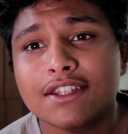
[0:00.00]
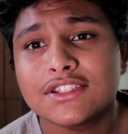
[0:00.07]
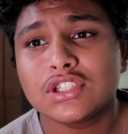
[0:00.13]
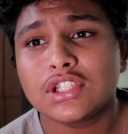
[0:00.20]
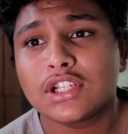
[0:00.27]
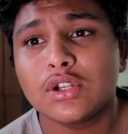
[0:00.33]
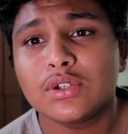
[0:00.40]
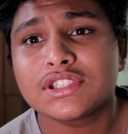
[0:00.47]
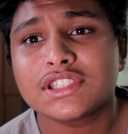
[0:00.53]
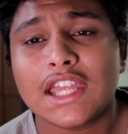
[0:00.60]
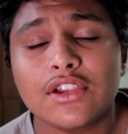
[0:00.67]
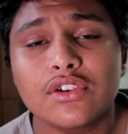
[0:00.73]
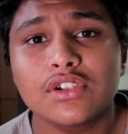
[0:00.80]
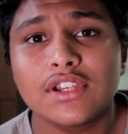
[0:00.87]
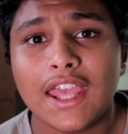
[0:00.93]
So the closest
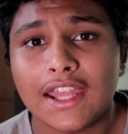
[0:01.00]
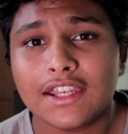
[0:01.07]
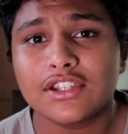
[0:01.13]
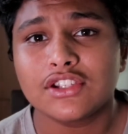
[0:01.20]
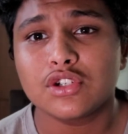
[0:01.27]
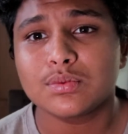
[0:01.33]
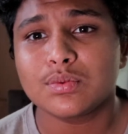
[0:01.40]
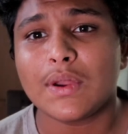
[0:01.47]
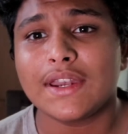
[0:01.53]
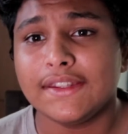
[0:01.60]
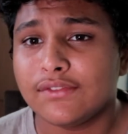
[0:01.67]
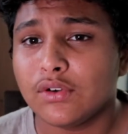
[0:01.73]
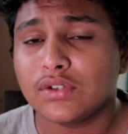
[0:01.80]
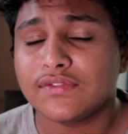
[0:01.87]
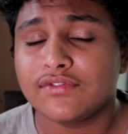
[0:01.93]
I could get to
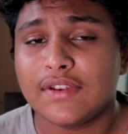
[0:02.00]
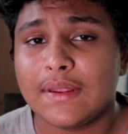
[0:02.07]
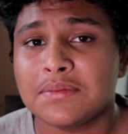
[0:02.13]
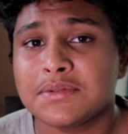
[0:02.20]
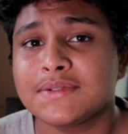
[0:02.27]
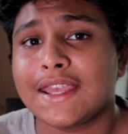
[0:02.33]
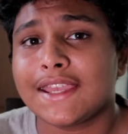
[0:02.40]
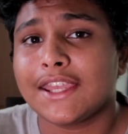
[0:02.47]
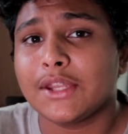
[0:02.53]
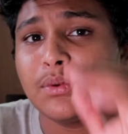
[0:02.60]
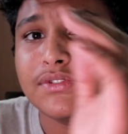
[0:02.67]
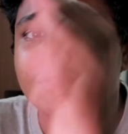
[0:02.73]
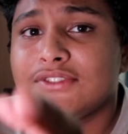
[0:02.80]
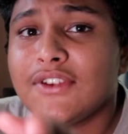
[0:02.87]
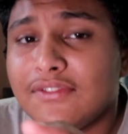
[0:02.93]
24 frames per second
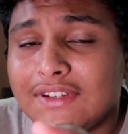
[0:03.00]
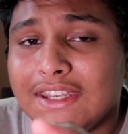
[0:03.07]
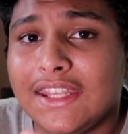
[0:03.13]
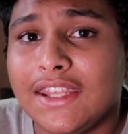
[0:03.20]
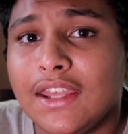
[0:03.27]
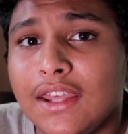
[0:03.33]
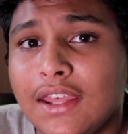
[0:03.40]
was 50.